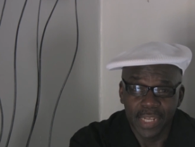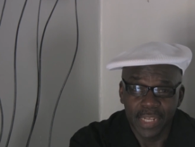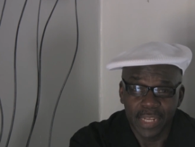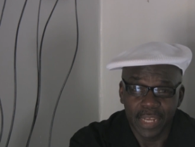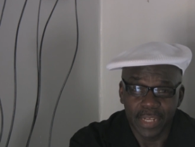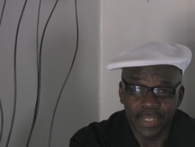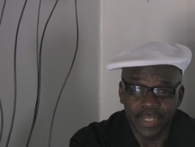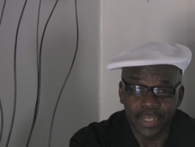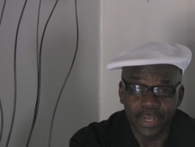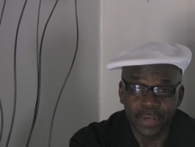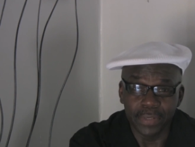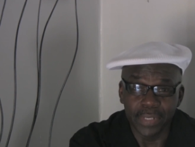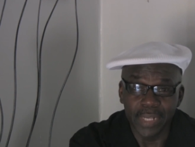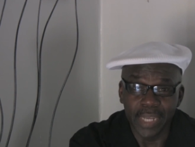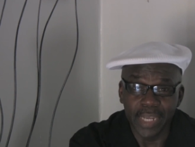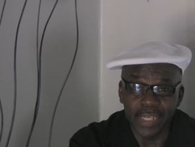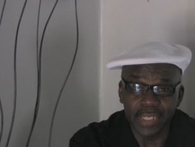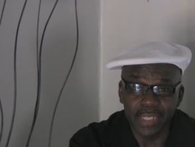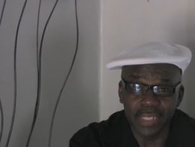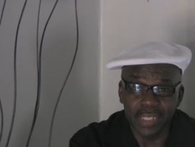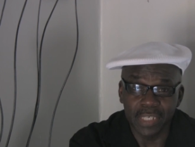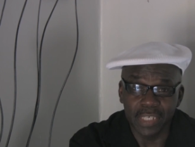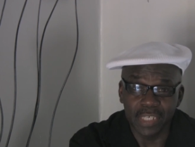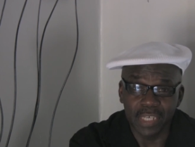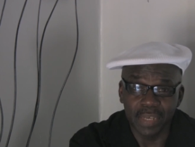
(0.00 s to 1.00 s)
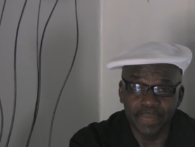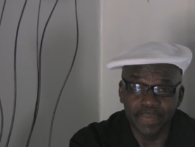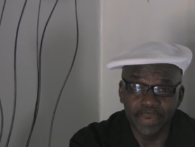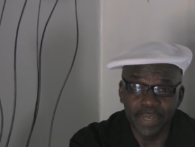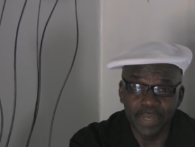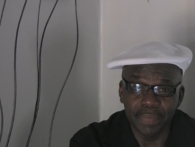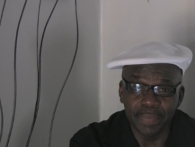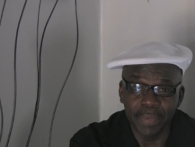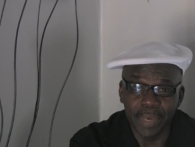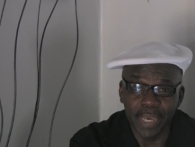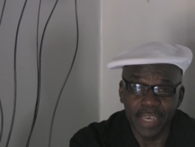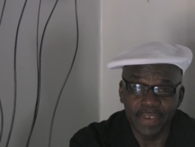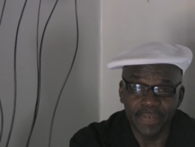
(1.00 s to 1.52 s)
Now, donations can
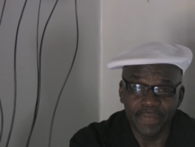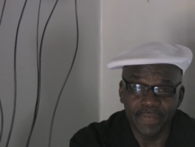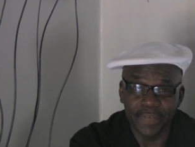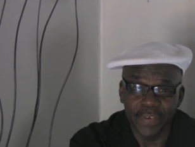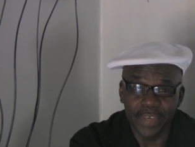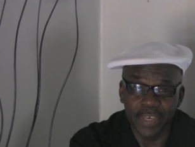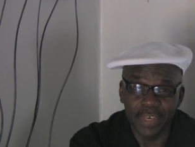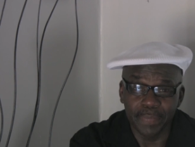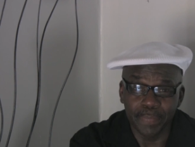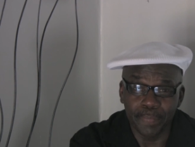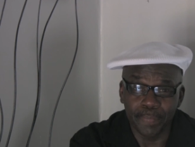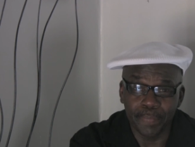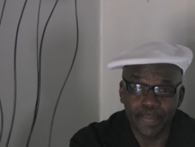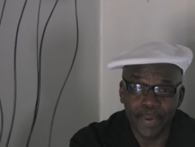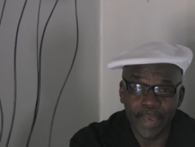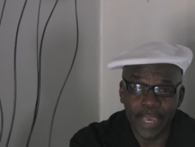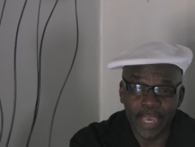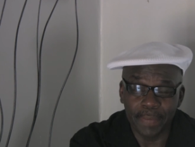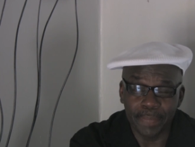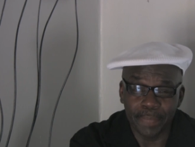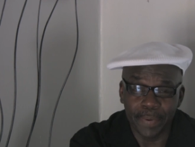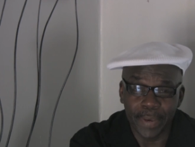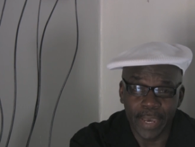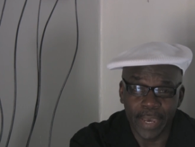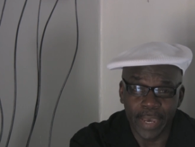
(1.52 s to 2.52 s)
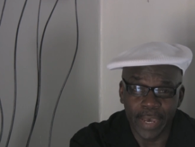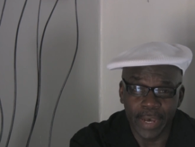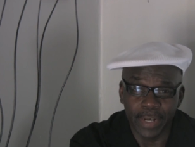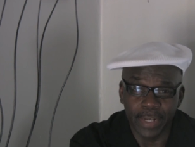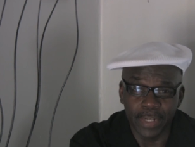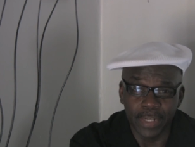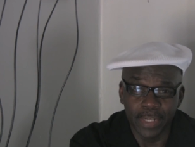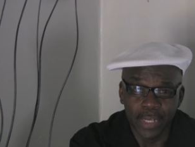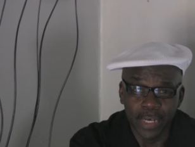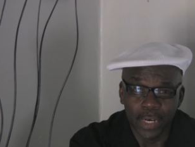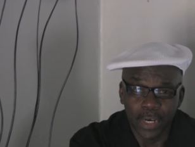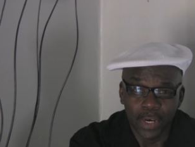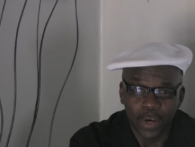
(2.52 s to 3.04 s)
be made via
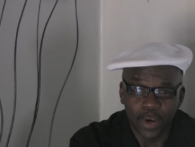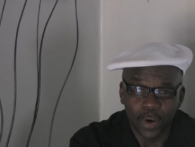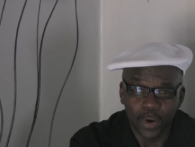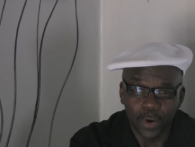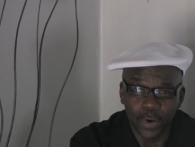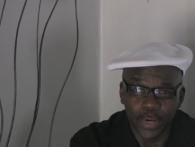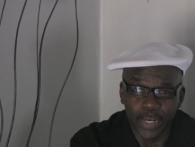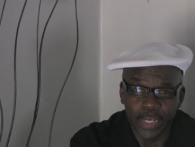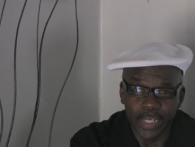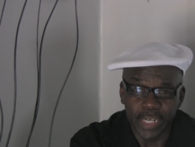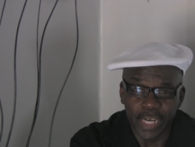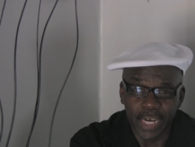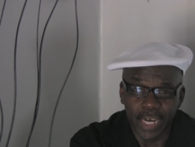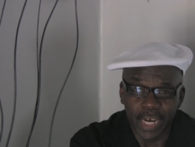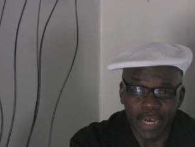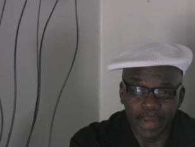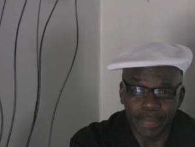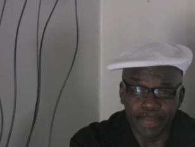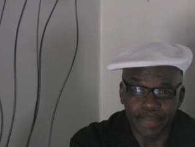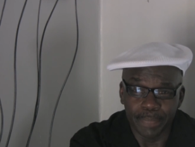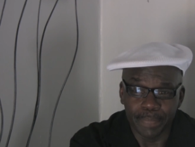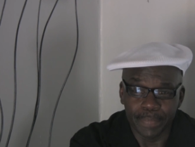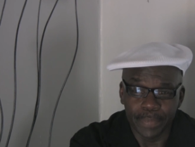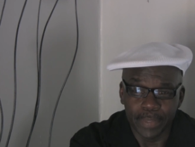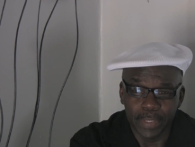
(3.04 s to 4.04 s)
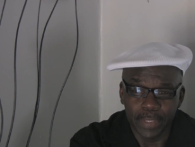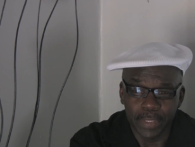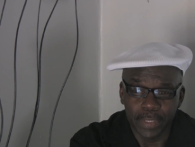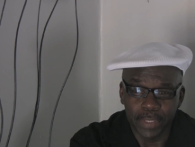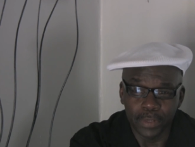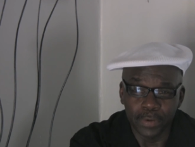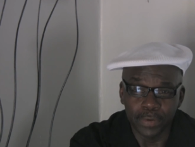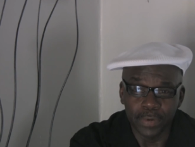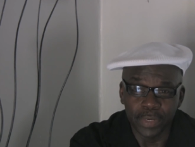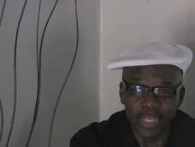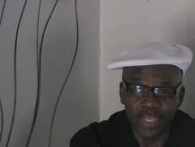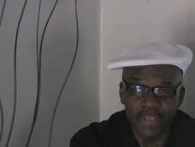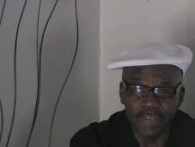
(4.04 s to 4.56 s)
PayPal on
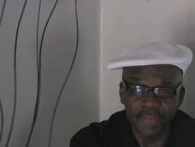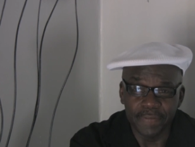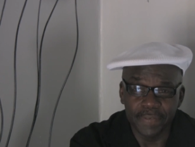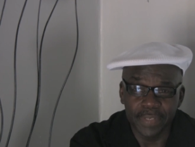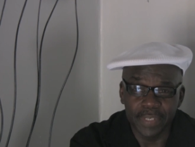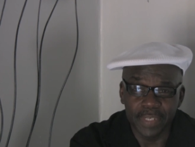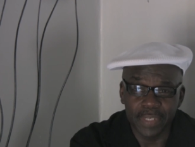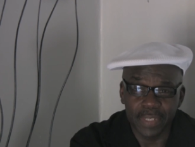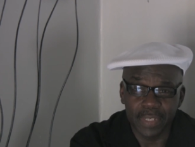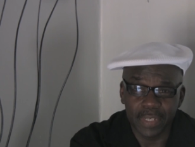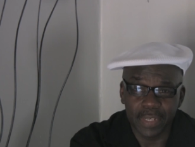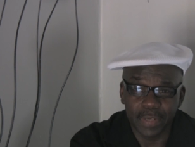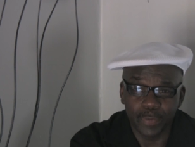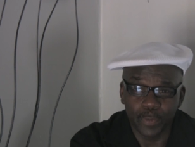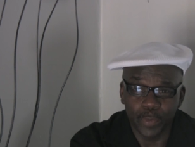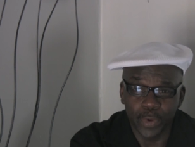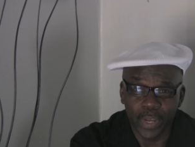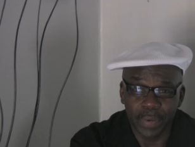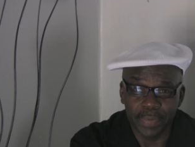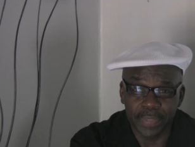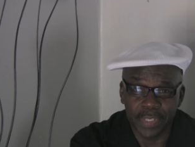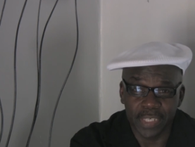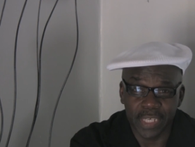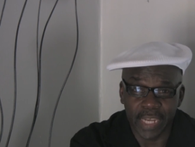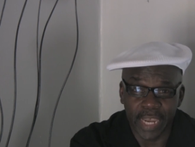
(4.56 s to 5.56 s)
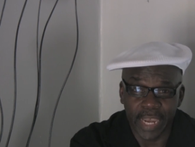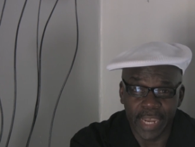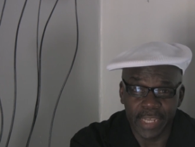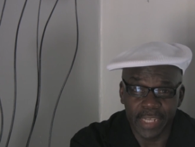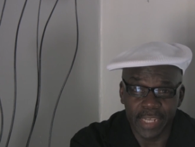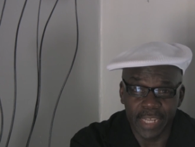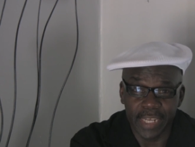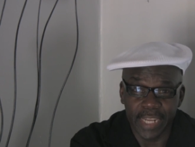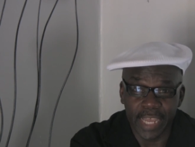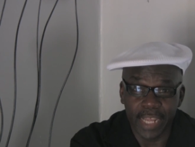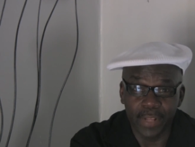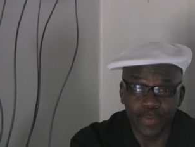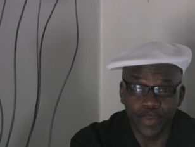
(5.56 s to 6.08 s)
New Leaf's website,
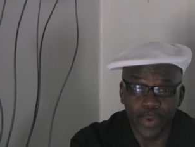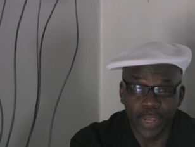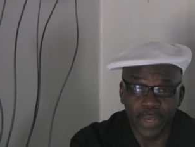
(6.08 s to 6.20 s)
and that